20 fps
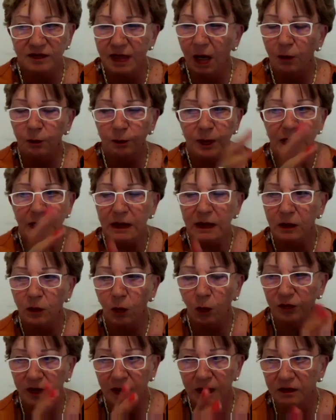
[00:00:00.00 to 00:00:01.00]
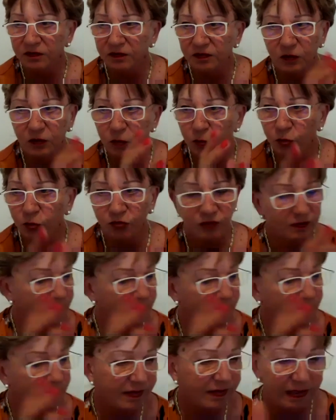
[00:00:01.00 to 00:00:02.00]
Now, be it in all the institutions,
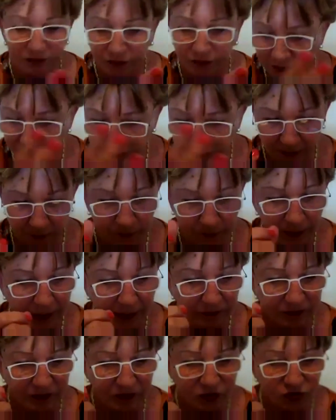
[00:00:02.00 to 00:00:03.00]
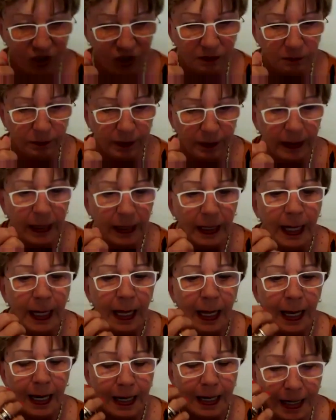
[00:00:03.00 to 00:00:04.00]
let's say, for example, like the chamber,
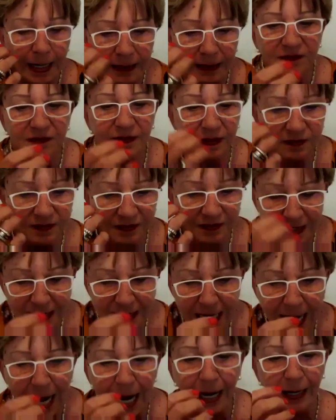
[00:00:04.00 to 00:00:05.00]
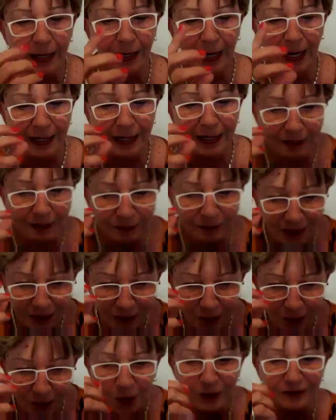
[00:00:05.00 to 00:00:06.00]
let's get the young
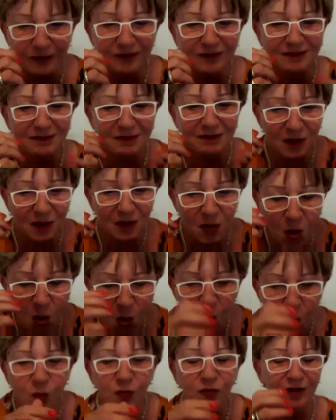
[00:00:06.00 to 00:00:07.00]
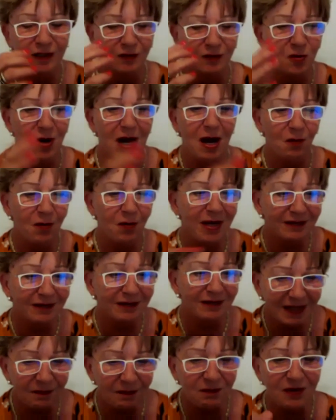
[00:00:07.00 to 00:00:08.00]
entrepreneurs closer to our
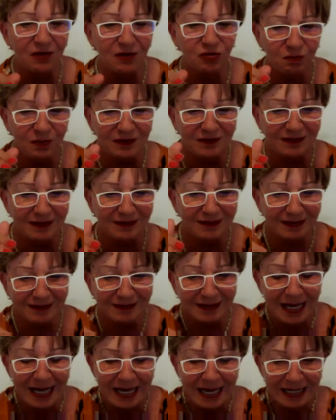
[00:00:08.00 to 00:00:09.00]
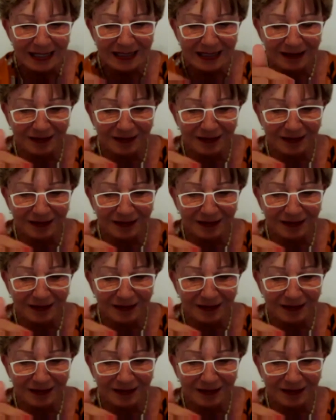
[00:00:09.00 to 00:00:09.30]
established businesses, get